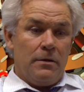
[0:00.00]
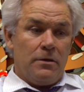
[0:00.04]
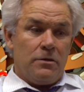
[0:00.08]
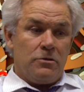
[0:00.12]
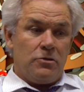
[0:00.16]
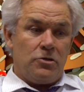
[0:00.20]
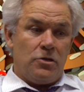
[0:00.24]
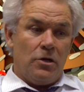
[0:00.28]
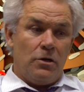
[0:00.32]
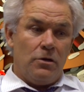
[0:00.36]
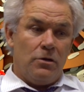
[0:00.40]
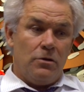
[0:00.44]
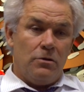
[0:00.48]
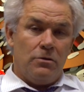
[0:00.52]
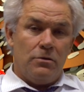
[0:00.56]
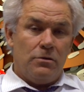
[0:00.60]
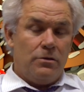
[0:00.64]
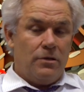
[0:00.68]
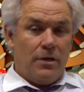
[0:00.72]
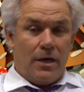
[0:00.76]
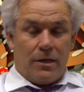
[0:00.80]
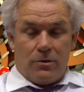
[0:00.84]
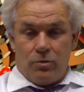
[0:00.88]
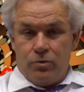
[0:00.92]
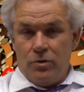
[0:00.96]
So
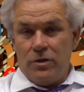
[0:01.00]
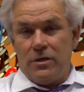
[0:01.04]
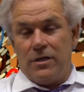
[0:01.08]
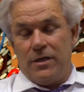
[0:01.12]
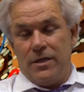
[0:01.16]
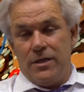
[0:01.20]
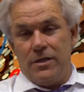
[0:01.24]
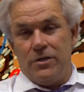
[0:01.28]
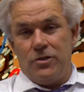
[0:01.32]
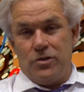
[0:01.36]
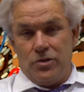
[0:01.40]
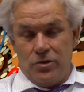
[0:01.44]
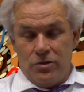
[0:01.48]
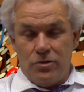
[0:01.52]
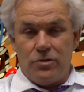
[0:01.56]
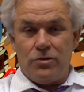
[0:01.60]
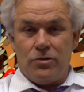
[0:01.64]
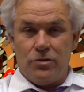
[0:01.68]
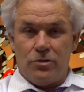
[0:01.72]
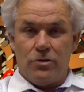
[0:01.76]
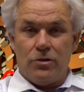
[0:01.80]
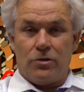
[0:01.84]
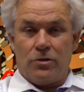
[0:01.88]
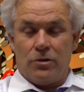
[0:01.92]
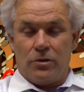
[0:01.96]
that would lead you
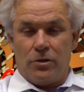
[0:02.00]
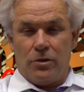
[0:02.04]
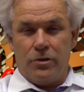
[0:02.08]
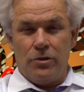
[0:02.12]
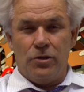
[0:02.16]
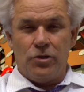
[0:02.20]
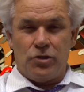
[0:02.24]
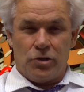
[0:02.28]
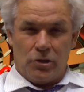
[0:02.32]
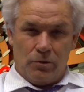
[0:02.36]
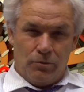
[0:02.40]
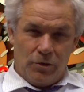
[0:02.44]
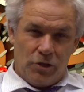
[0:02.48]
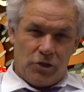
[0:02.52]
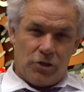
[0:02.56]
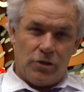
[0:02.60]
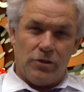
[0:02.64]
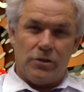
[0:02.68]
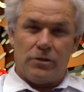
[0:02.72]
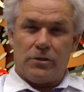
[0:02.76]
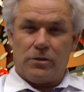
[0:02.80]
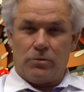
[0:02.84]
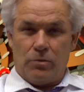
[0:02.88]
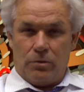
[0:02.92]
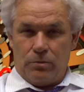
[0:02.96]
to the conclusion, which
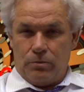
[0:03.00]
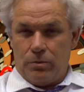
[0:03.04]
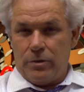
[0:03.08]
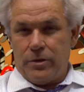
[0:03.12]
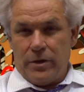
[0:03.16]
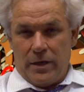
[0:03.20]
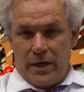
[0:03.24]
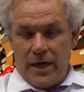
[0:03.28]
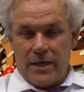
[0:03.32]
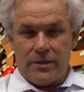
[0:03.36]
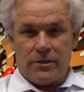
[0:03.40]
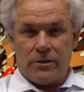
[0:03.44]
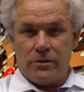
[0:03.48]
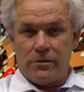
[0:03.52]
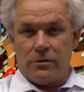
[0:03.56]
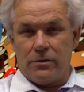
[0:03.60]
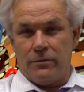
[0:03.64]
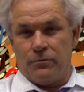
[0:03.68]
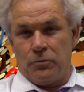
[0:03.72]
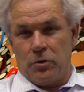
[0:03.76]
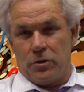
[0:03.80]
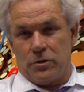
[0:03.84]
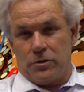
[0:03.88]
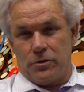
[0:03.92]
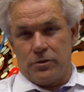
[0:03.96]
is the essence
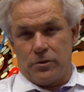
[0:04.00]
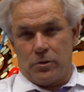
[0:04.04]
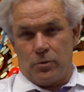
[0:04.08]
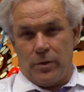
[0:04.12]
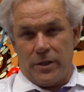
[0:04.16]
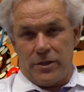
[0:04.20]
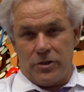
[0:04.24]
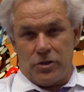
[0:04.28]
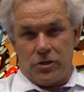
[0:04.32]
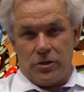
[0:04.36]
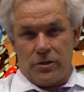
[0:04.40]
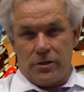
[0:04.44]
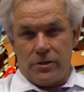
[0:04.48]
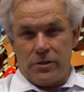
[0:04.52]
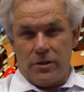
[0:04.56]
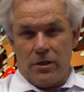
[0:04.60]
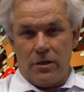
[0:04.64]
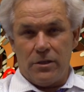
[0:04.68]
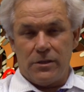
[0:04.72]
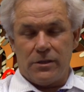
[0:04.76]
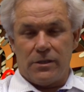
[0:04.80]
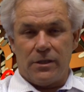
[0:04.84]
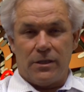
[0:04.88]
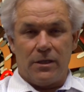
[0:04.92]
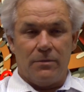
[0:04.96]
of what this question is
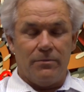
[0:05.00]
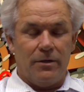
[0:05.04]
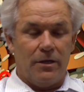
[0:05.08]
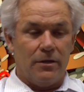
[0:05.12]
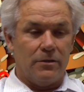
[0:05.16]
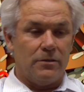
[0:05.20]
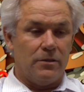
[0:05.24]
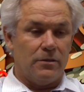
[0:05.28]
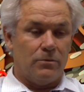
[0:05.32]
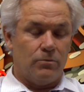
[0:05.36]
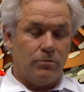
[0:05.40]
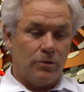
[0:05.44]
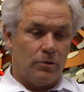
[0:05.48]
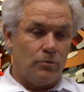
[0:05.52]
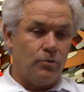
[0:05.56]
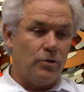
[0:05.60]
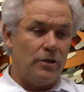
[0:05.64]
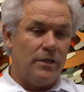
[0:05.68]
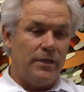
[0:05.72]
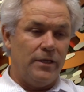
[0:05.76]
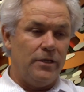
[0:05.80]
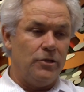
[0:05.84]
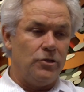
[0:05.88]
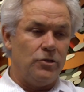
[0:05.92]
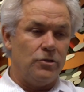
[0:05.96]
asking about. It
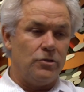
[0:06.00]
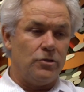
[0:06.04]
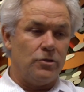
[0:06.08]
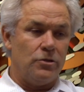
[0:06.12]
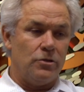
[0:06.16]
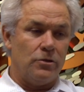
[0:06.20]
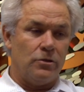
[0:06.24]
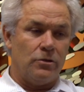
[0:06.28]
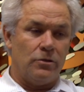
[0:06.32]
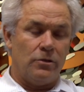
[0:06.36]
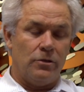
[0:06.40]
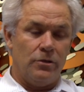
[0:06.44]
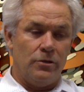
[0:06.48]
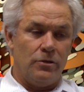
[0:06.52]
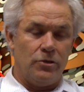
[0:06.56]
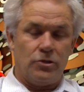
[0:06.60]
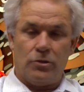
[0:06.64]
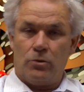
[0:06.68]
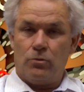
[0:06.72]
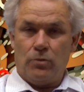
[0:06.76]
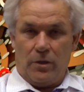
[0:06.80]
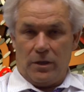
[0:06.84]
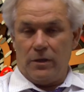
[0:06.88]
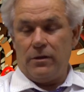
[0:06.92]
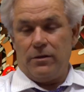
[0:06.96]
would lead you to the
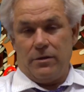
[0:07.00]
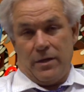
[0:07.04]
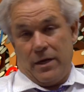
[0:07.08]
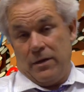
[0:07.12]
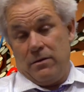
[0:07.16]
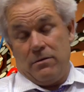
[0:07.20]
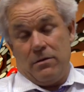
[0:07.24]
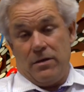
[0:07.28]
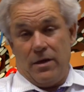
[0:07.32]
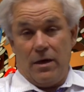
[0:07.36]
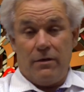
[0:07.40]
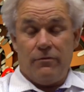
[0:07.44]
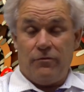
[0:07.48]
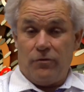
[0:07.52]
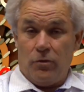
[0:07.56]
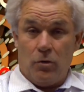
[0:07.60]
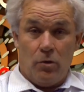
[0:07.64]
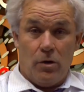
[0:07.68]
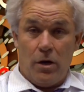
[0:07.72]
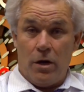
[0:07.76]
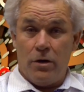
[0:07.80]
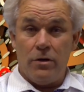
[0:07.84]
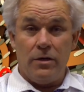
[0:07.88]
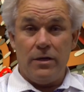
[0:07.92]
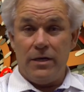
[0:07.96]
conclusion, well, then,
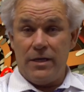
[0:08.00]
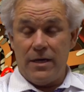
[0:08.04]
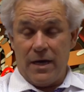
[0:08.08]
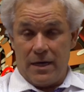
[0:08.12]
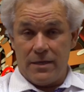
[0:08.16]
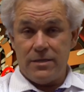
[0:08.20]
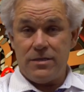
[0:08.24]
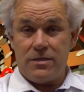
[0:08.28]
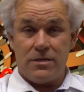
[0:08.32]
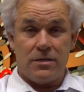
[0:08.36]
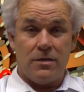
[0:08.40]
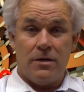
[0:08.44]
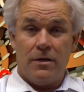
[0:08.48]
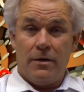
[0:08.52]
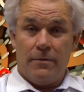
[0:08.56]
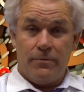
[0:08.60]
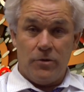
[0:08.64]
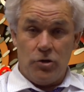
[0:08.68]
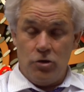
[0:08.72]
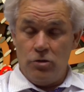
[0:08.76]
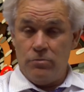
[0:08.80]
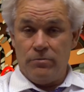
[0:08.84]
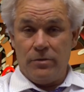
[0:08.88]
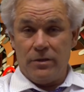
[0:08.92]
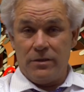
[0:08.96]
therefore, only us
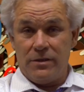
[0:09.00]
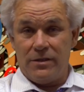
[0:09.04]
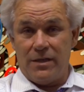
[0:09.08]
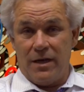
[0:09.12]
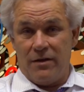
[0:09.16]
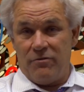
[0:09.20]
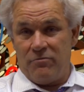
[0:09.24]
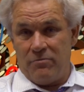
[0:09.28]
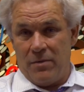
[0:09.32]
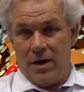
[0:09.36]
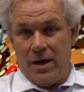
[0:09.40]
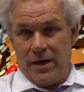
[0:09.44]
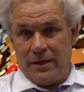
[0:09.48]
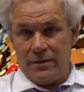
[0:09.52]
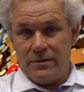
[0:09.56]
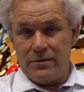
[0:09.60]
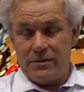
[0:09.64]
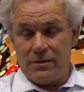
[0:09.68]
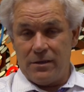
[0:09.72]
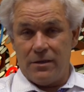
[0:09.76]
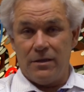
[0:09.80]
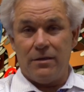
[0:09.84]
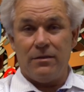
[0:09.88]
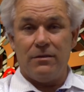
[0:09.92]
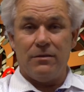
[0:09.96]
humans have
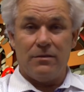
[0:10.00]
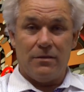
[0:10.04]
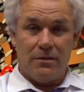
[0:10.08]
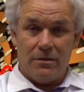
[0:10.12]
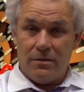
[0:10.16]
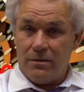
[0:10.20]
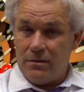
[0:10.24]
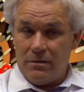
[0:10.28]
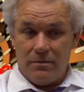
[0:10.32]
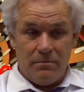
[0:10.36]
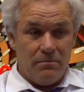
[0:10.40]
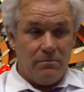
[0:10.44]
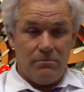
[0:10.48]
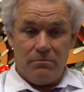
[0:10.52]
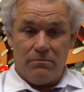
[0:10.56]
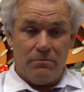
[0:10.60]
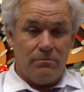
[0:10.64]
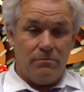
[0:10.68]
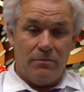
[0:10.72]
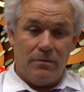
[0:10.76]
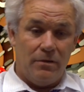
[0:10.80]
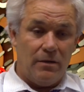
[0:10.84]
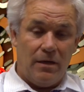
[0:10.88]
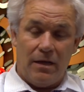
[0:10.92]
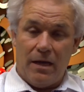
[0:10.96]
minds, and
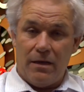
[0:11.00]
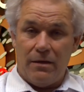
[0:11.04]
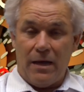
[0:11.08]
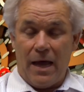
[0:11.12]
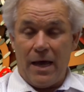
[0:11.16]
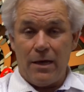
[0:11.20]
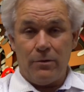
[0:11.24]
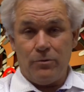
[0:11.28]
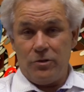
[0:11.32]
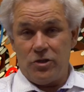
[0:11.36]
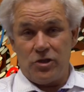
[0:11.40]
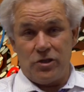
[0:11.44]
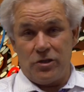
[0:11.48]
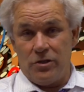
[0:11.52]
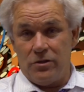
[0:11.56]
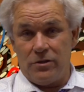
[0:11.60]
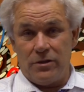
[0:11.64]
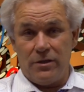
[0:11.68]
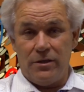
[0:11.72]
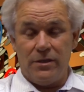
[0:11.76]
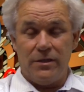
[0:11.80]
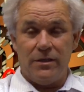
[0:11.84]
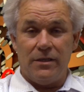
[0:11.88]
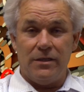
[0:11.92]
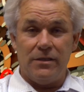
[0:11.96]
language
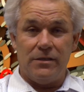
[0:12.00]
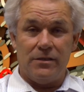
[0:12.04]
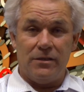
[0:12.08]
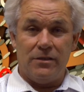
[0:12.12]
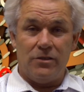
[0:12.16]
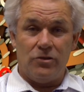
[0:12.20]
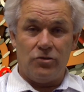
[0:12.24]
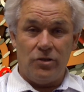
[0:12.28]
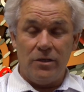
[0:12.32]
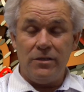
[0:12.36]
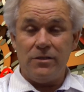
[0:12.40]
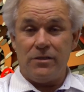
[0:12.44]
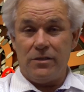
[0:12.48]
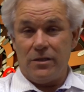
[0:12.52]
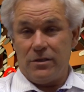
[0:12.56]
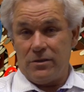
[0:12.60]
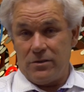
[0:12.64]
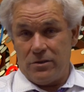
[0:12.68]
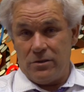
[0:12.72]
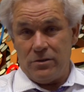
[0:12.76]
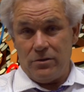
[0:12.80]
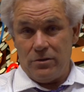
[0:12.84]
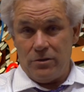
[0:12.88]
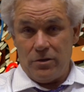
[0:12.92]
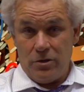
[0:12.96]
certainly is
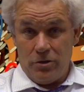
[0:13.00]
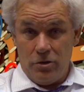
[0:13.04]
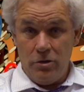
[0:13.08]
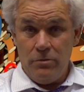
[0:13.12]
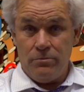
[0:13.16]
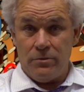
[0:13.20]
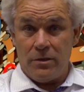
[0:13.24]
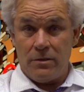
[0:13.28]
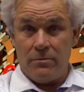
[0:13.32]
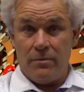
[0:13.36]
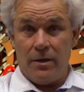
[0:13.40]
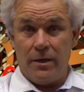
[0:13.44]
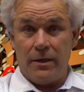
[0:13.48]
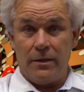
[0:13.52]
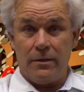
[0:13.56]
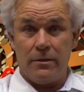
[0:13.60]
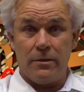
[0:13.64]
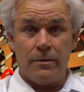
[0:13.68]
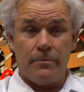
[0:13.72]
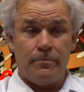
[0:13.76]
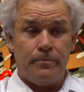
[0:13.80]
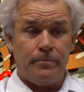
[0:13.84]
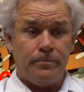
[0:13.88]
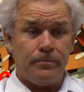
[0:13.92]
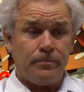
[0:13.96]
intrinsic to the human
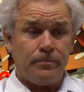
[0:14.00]
mind.